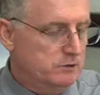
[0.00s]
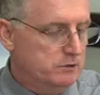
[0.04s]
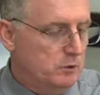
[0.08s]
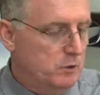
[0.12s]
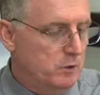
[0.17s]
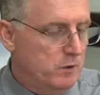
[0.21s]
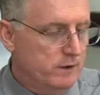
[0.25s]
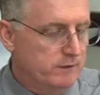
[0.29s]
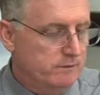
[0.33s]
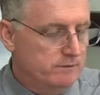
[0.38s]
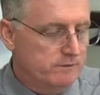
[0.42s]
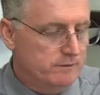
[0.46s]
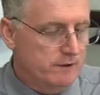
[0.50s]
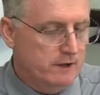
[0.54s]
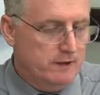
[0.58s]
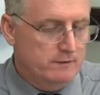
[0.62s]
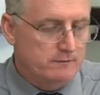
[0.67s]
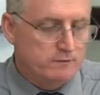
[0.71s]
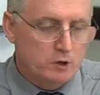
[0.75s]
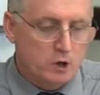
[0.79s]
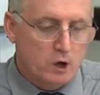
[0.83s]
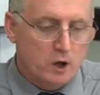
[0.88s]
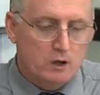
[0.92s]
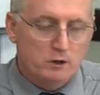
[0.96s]
so
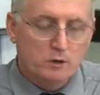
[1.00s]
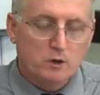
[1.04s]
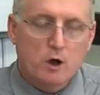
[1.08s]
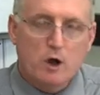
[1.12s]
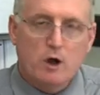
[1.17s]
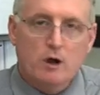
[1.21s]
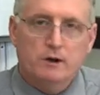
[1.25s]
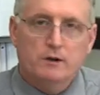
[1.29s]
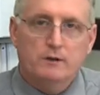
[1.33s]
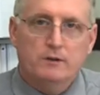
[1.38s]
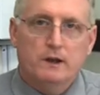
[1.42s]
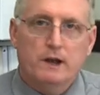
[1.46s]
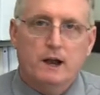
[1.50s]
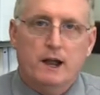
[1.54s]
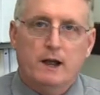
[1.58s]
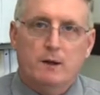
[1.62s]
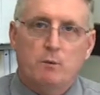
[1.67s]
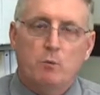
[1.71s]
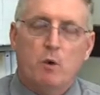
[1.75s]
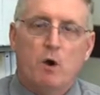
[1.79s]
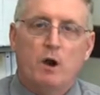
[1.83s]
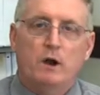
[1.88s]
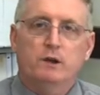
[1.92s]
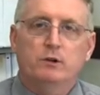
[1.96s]
I've gone longer than I
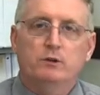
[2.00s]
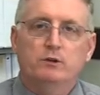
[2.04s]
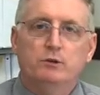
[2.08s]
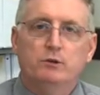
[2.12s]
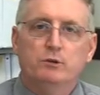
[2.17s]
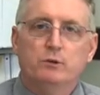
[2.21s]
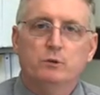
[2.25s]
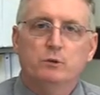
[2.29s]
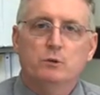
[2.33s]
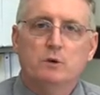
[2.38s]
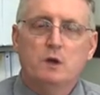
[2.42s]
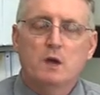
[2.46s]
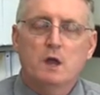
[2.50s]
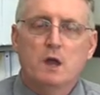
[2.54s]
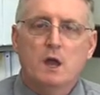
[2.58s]
wanted to.